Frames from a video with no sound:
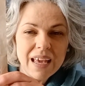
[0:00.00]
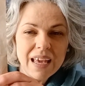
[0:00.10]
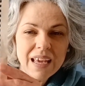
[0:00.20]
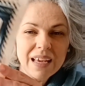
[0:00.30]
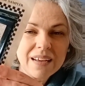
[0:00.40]

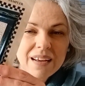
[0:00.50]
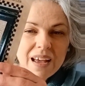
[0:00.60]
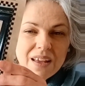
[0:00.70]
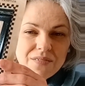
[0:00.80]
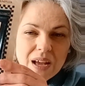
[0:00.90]
And
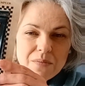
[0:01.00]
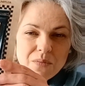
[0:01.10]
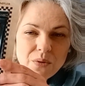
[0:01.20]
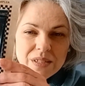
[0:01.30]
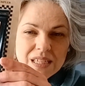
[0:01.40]
I have got
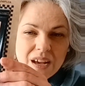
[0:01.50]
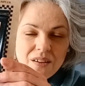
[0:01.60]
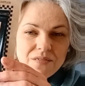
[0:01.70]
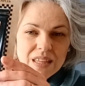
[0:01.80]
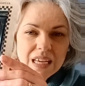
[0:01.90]
most
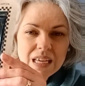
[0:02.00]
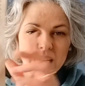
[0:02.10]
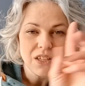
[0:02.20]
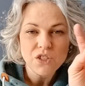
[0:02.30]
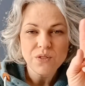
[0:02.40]
of
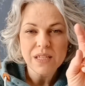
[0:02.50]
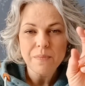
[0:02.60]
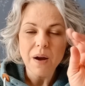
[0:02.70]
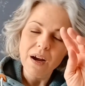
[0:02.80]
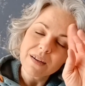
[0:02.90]
the juicy
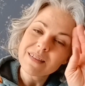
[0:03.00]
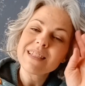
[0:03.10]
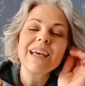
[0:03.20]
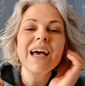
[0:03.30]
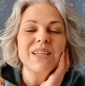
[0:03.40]

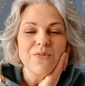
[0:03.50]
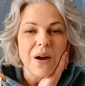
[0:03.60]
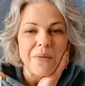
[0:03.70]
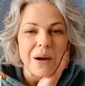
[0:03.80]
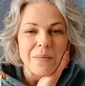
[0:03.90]
parts, as
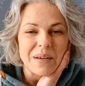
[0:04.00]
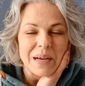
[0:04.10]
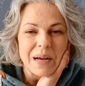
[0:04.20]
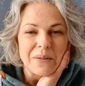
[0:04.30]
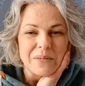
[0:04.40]
Rai
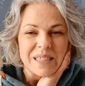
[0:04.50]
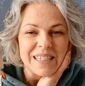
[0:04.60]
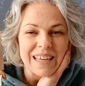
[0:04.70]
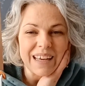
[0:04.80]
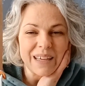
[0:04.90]
McGuy would
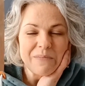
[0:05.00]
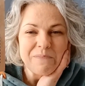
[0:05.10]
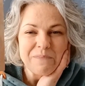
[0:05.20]
say.